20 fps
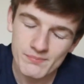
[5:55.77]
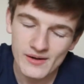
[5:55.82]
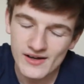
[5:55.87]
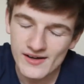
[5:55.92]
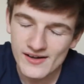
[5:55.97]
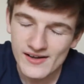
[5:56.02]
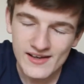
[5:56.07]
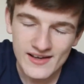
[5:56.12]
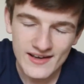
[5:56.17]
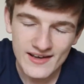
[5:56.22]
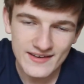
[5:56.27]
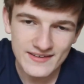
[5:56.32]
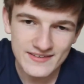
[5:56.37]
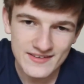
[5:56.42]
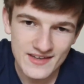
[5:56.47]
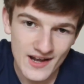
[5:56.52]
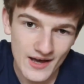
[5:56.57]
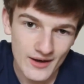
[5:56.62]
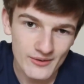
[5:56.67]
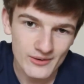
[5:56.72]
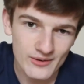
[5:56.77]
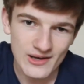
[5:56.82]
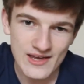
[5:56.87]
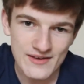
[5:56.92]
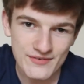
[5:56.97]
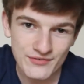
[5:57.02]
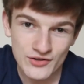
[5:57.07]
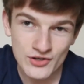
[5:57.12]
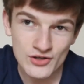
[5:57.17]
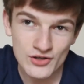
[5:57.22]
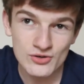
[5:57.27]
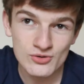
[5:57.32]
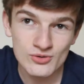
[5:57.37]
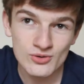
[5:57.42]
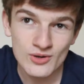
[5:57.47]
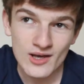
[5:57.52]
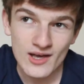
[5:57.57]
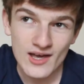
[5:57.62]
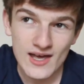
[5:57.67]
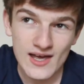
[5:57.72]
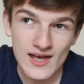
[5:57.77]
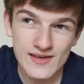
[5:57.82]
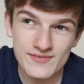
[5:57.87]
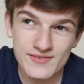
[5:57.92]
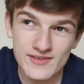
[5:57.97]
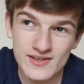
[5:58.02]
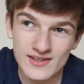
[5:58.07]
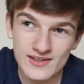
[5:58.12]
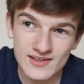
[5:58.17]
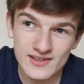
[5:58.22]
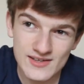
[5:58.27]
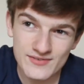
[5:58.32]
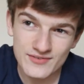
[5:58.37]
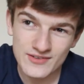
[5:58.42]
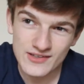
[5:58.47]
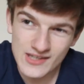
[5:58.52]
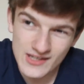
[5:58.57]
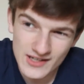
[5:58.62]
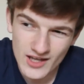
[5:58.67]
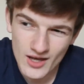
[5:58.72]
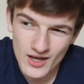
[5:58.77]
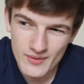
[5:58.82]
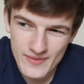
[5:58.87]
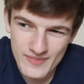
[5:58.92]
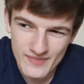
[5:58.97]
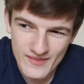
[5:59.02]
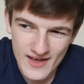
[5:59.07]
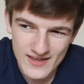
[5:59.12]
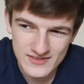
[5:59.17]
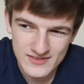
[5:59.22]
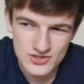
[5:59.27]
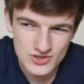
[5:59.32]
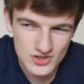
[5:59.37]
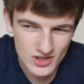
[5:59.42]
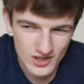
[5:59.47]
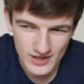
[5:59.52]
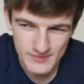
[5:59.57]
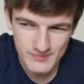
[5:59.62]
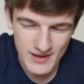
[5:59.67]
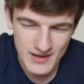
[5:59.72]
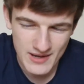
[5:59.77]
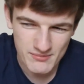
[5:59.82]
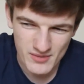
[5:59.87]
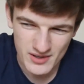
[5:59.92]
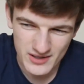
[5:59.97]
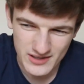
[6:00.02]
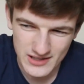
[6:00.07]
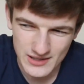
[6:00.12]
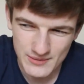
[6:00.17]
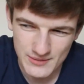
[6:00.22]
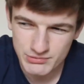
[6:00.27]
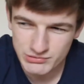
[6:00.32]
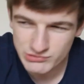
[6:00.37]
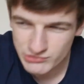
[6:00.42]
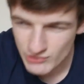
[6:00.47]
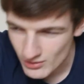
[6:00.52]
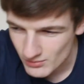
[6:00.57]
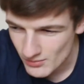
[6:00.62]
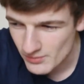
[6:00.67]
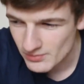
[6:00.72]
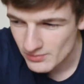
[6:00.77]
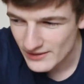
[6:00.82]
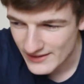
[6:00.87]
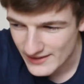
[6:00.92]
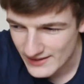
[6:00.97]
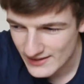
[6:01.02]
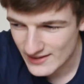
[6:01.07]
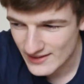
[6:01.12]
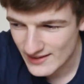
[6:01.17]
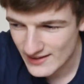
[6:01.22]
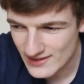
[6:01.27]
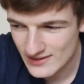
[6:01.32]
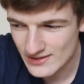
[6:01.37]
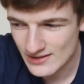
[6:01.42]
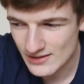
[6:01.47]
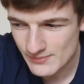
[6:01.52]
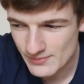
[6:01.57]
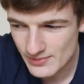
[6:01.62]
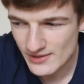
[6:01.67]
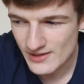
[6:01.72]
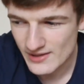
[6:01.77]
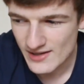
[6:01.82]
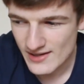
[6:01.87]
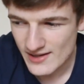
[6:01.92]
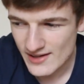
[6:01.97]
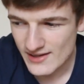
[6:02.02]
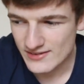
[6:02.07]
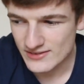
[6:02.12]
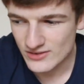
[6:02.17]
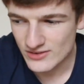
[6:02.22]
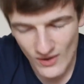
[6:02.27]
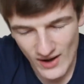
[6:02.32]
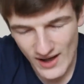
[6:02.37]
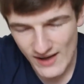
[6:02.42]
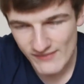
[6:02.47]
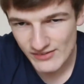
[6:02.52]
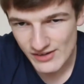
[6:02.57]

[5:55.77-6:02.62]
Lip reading: But you know, if you're going to go in there to try and make money, you're probably going to end up not